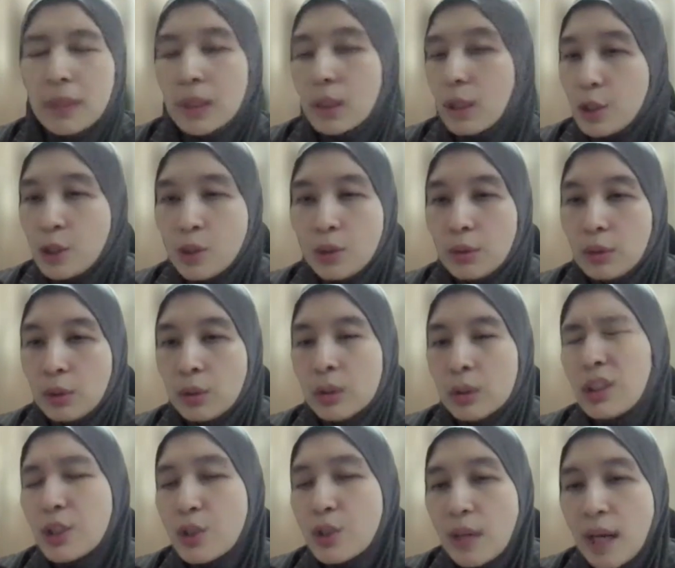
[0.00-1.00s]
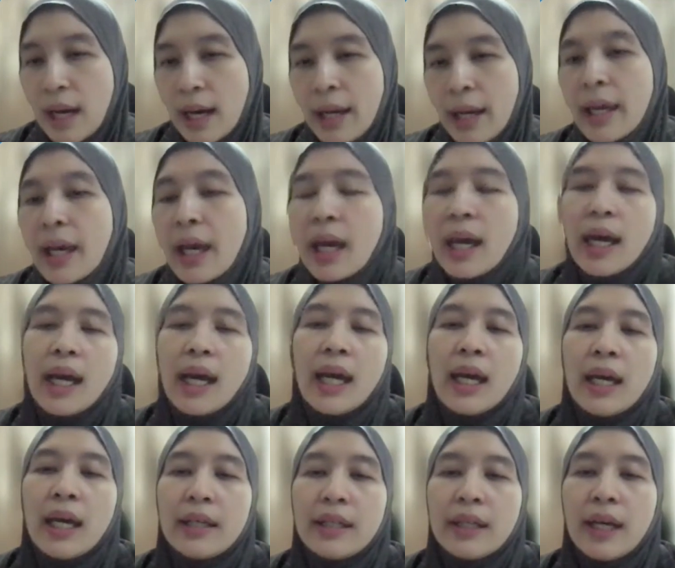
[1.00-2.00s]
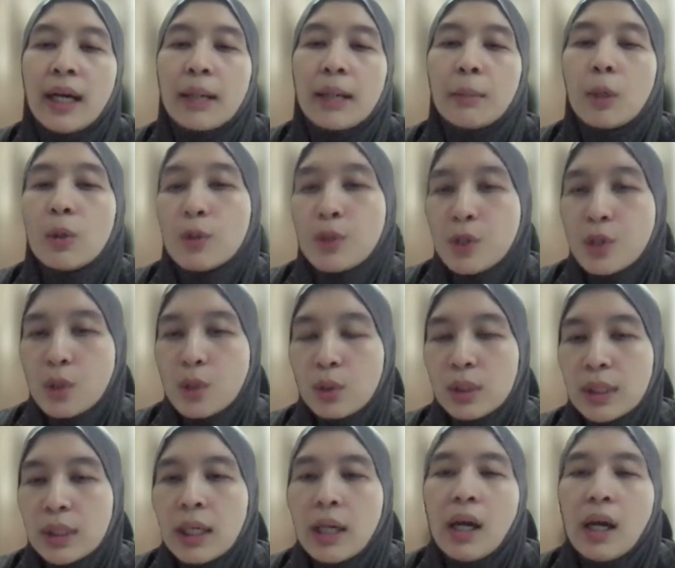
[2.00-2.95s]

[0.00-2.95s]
not too low, not too high, and also